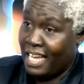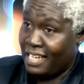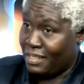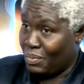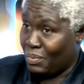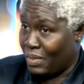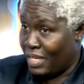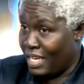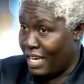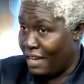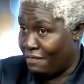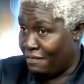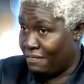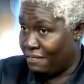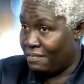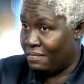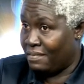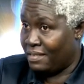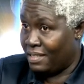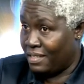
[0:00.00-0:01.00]
as we have
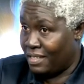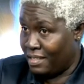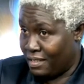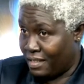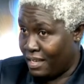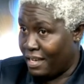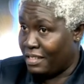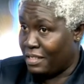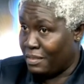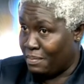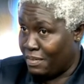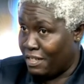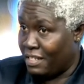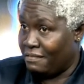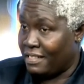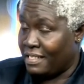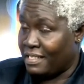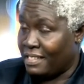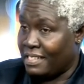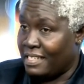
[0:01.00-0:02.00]
discussed
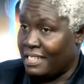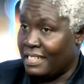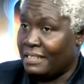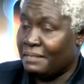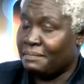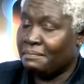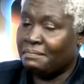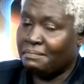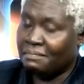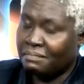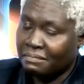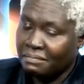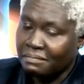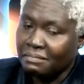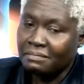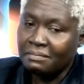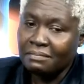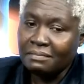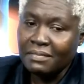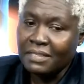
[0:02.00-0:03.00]
previously.
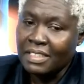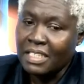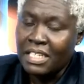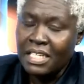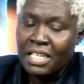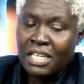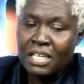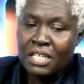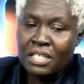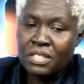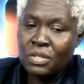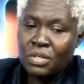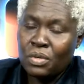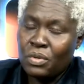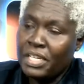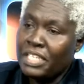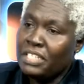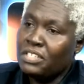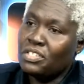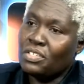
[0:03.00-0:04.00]

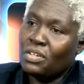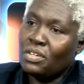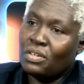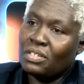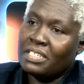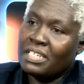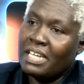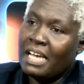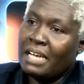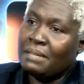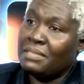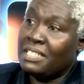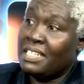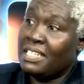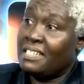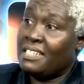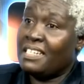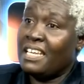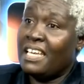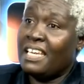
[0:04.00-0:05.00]
So in short, I'm
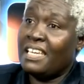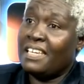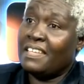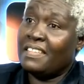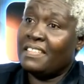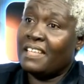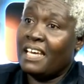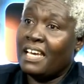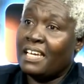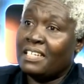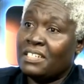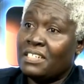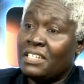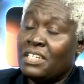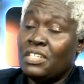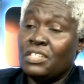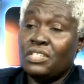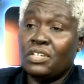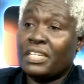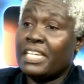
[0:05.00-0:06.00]
just saying that
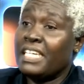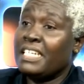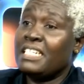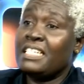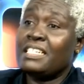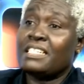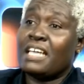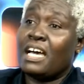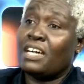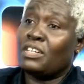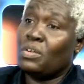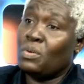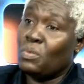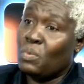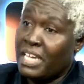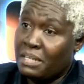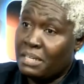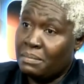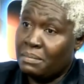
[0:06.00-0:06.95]
your kidneys are not